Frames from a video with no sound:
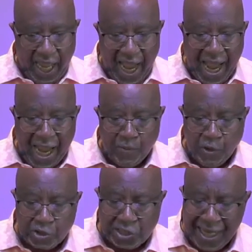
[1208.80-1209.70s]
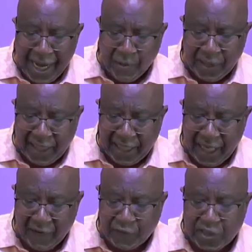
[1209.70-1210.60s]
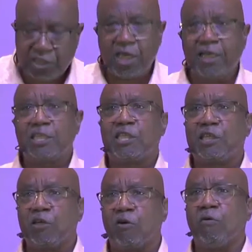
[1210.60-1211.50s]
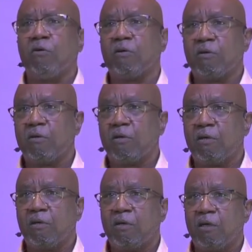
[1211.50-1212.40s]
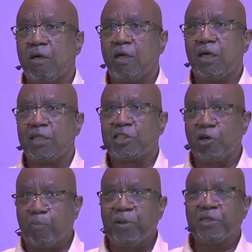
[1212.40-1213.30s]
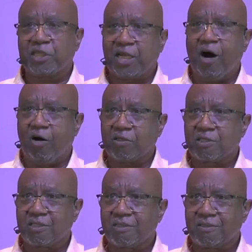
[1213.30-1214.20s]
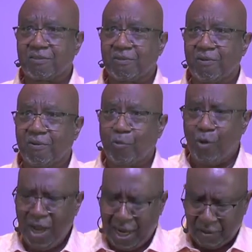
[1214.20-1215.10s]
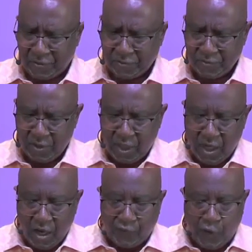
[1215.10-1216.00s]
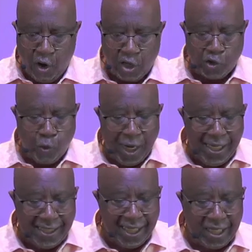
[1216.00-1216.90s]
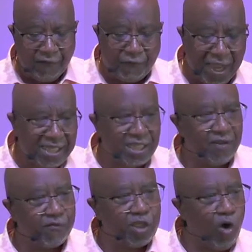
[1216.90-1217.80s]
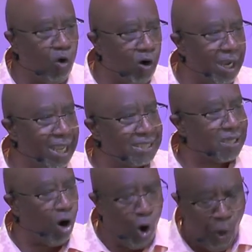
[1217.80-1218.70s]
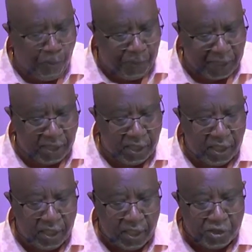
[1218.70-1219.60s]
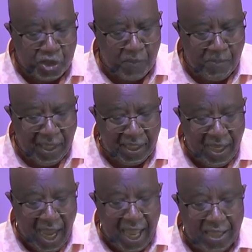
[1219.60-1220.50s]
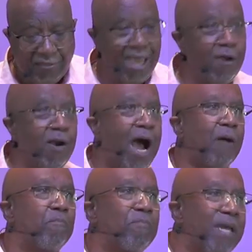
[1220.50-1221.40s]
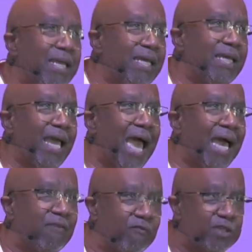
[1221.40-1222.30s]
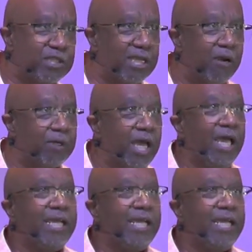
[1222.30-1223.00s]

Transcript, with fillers: I will tarry in Ephesus until till Pentecost. Wow. For a great and effective door has opened to me, and there are many adversaries.